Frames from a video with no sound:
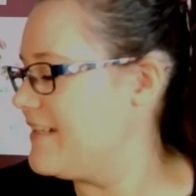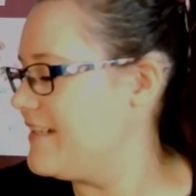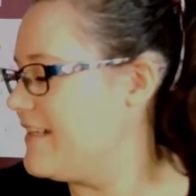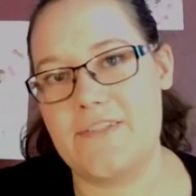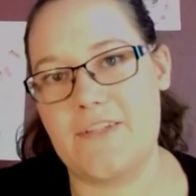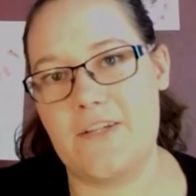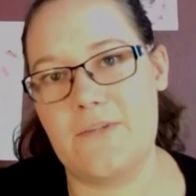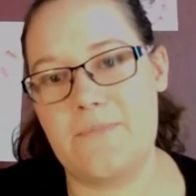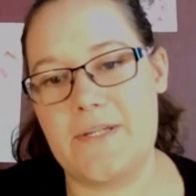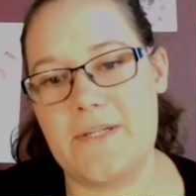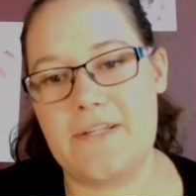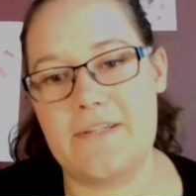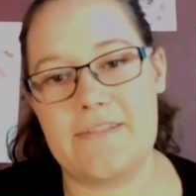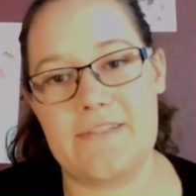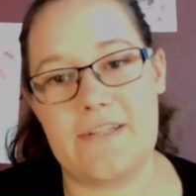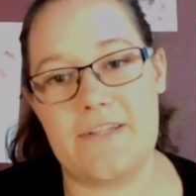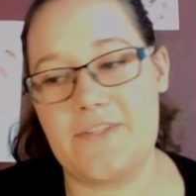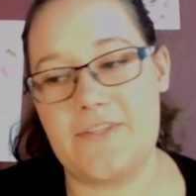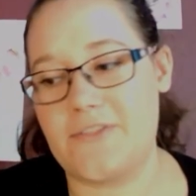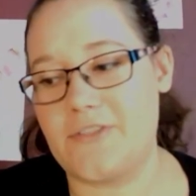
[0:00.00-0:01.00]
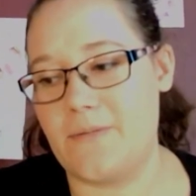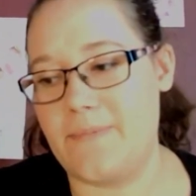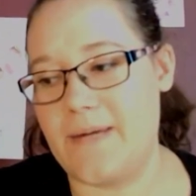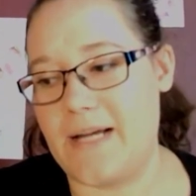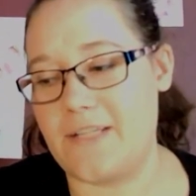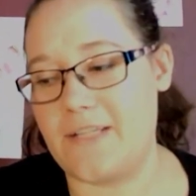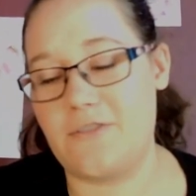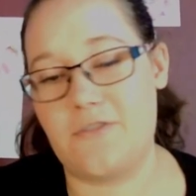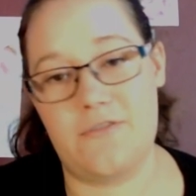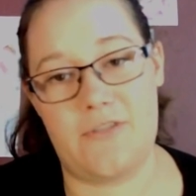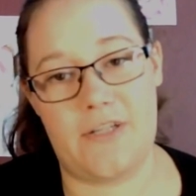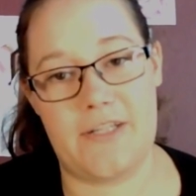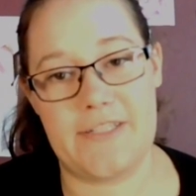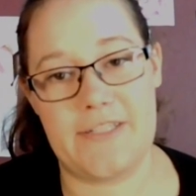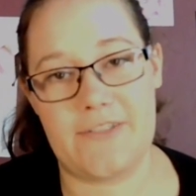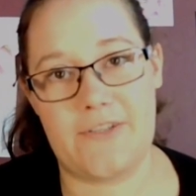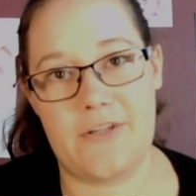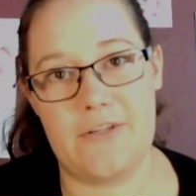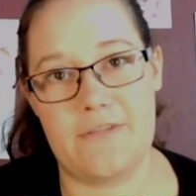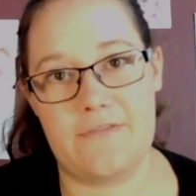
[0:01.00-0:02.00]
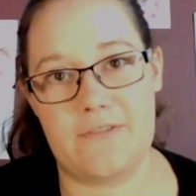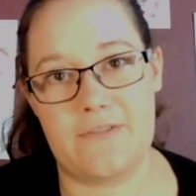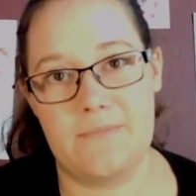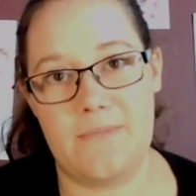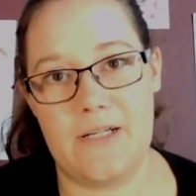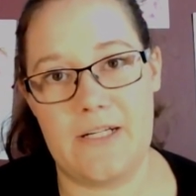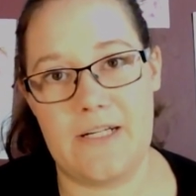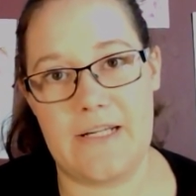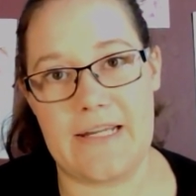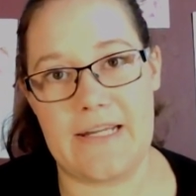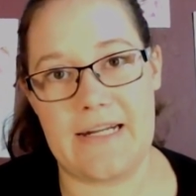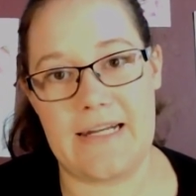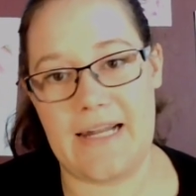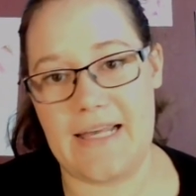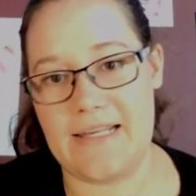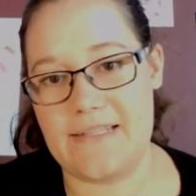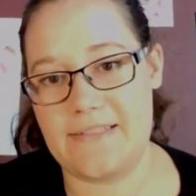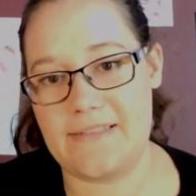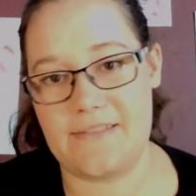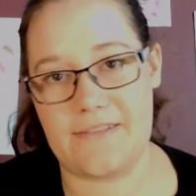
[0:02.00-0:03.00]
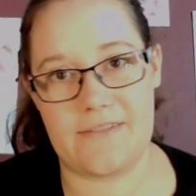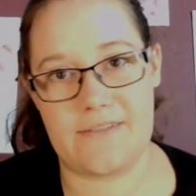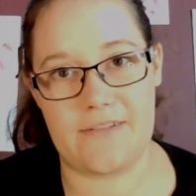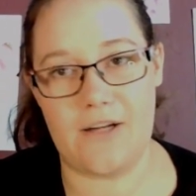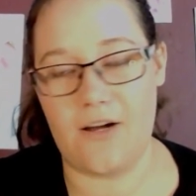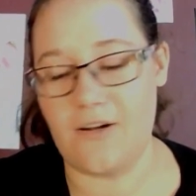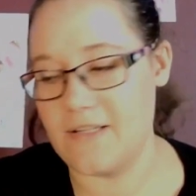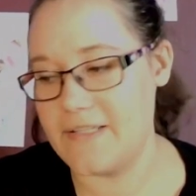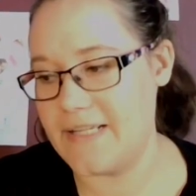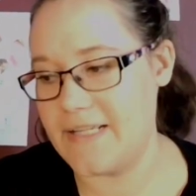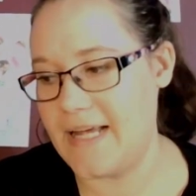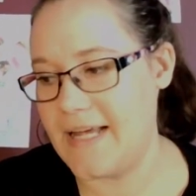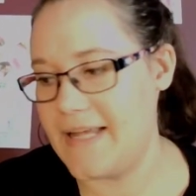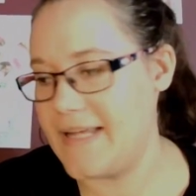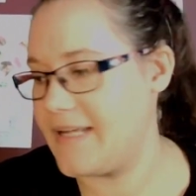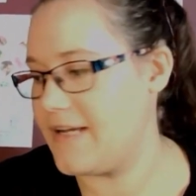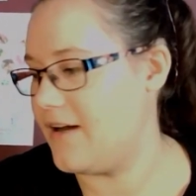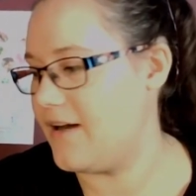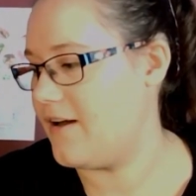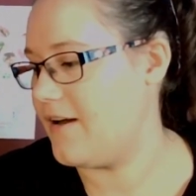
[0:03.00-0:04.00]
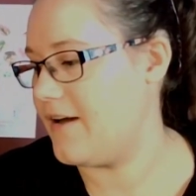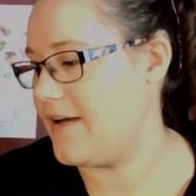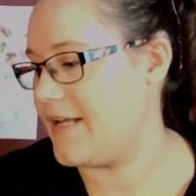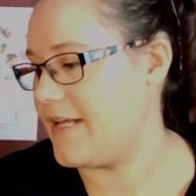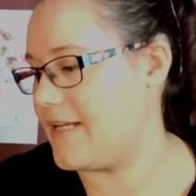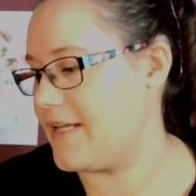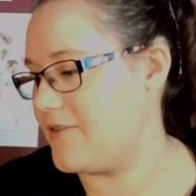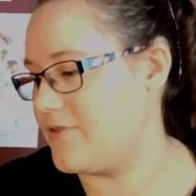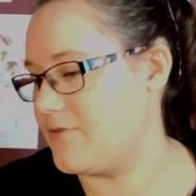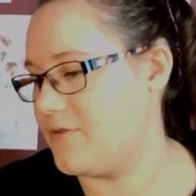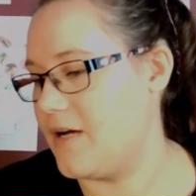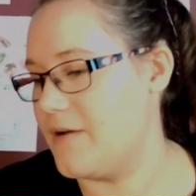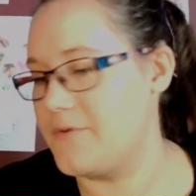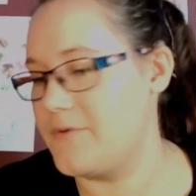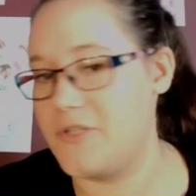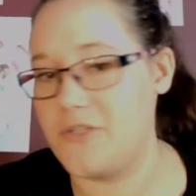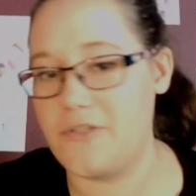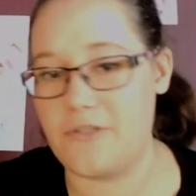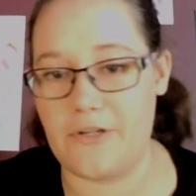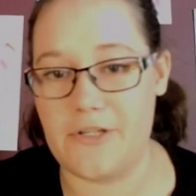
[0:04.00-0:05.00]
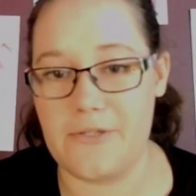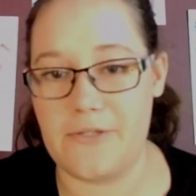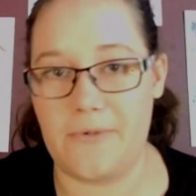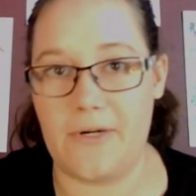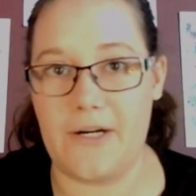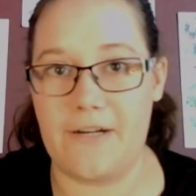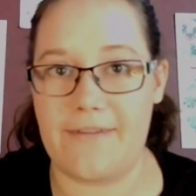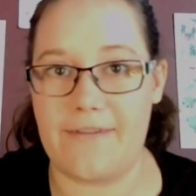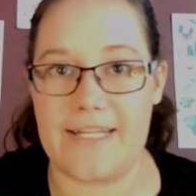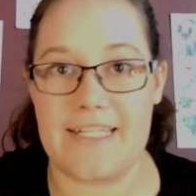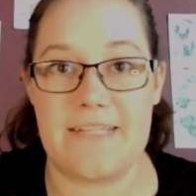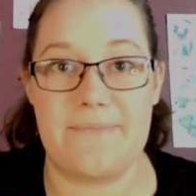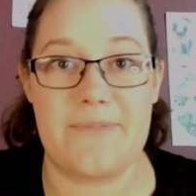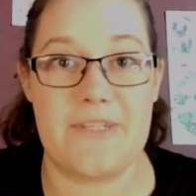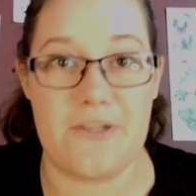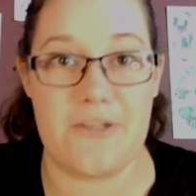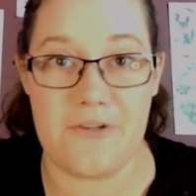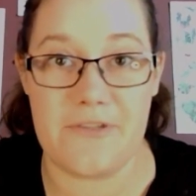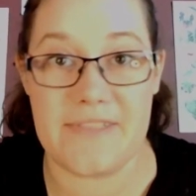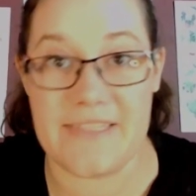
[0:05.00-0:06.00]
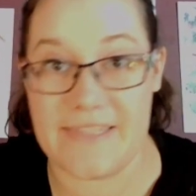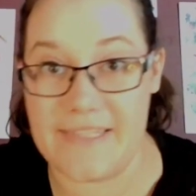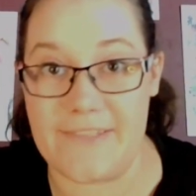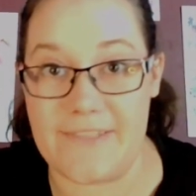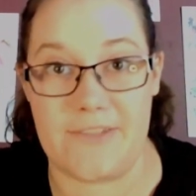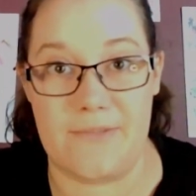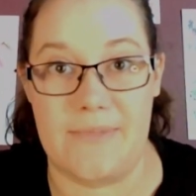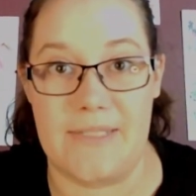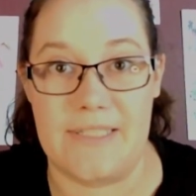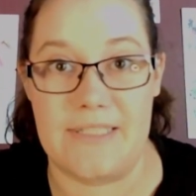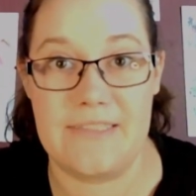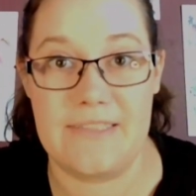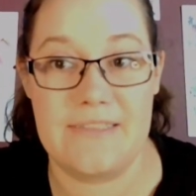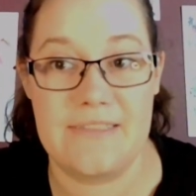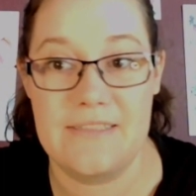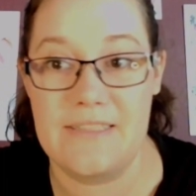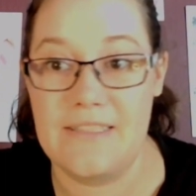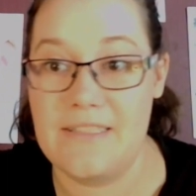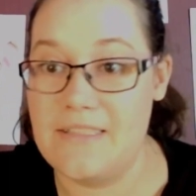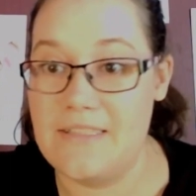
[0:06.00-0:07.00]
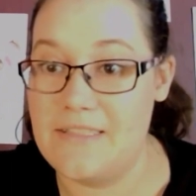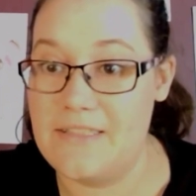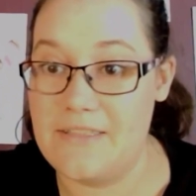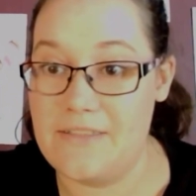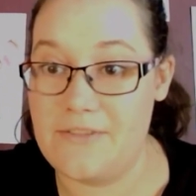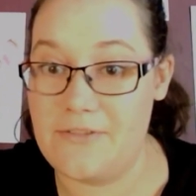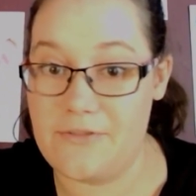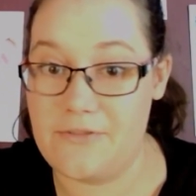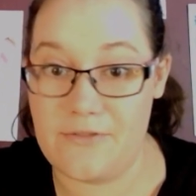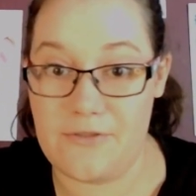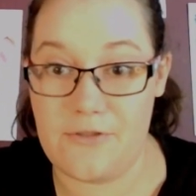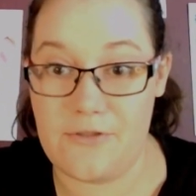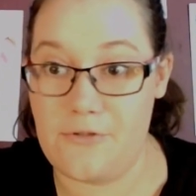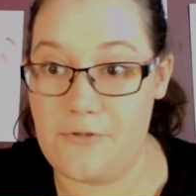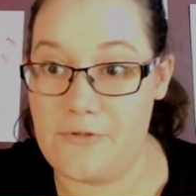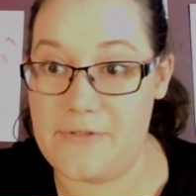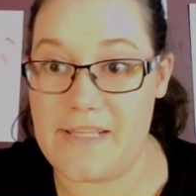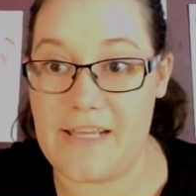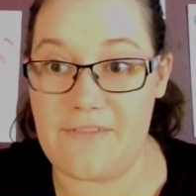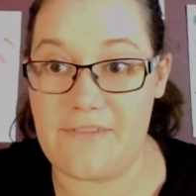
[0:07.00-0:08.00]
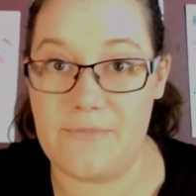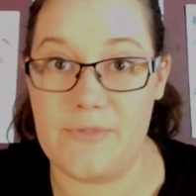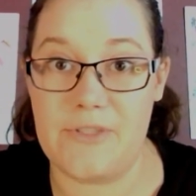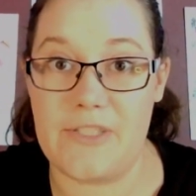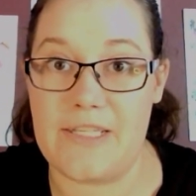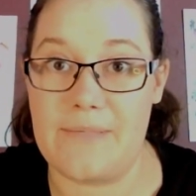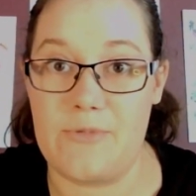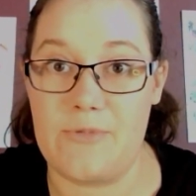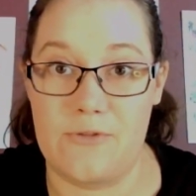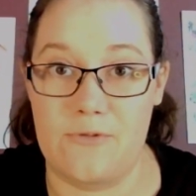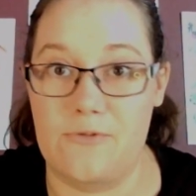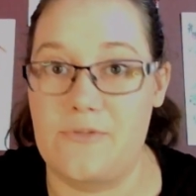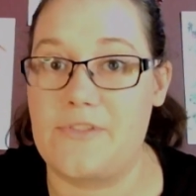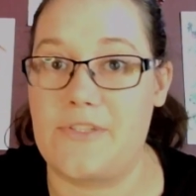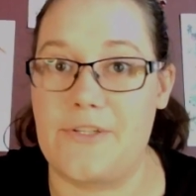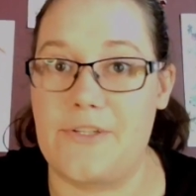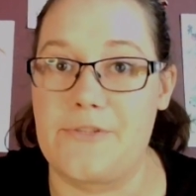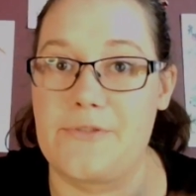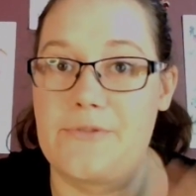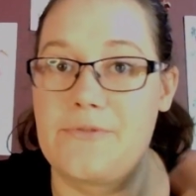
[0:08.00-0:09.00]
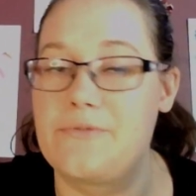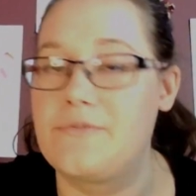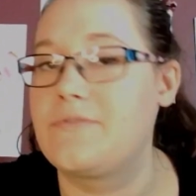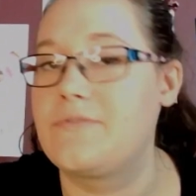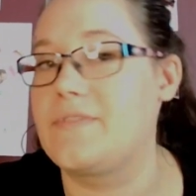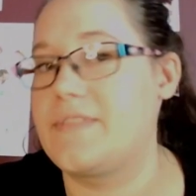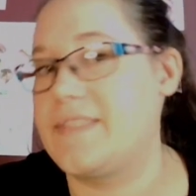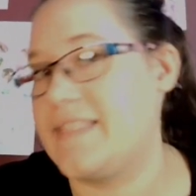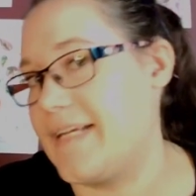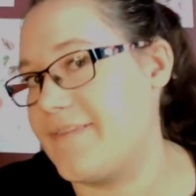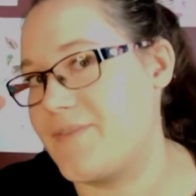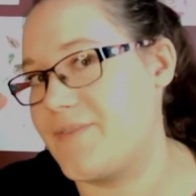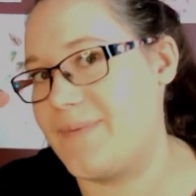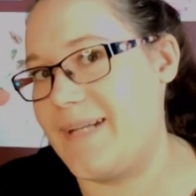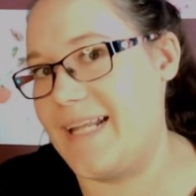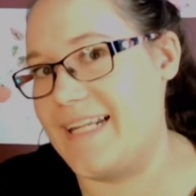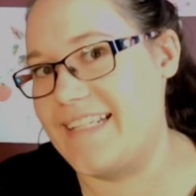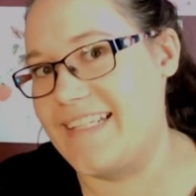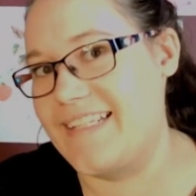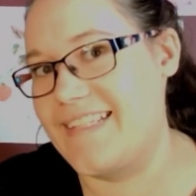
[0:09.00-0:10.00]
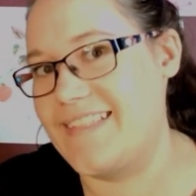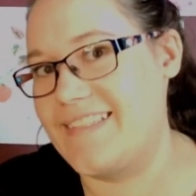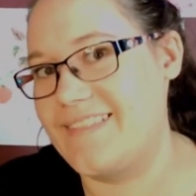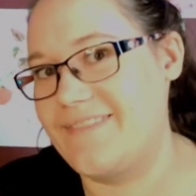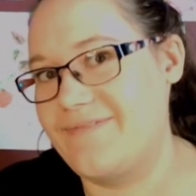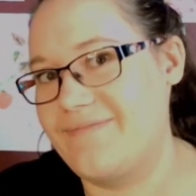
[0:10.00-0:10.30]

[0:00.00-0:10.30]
So because I just got back 2 nights ago from my last holiday, I thought I would just show you what I've actually been using this summer to save money but also save the planet.